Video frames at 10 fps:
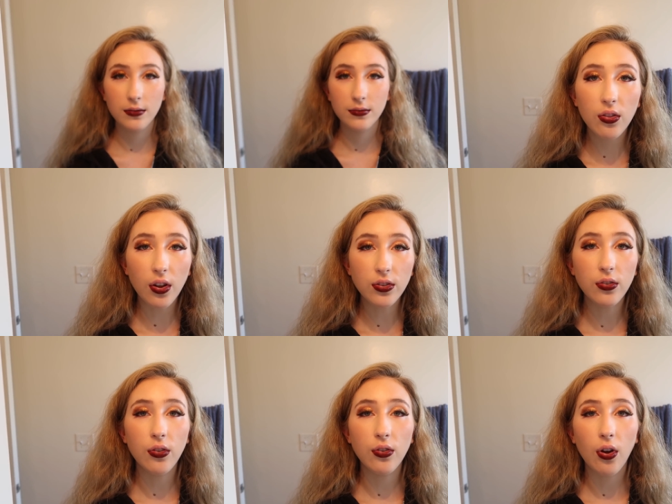I don't like to
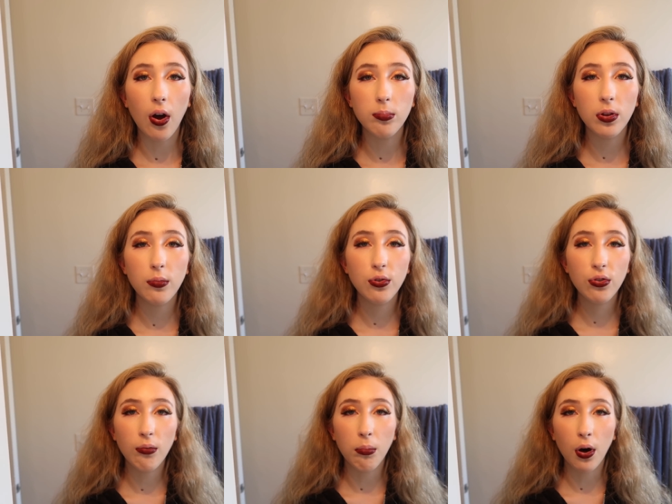do the top lip,
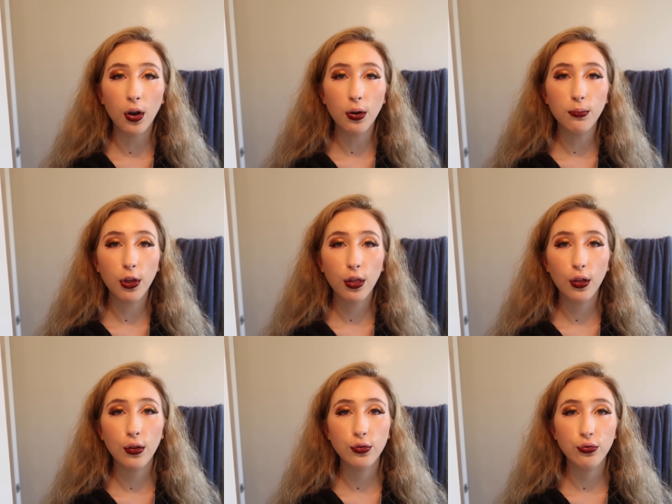just the bottom. I think
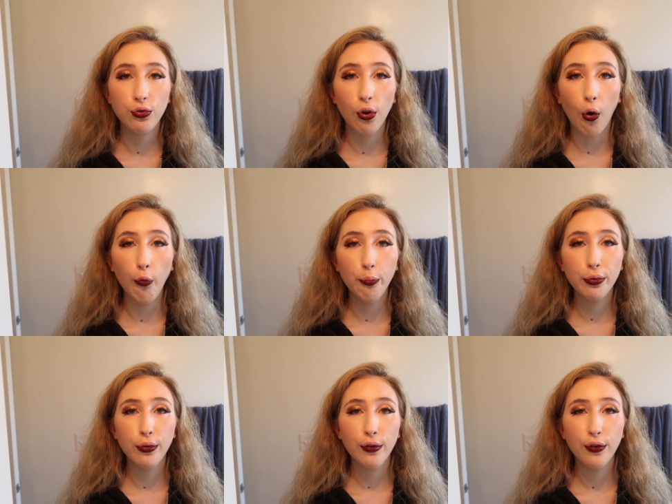it looks dope.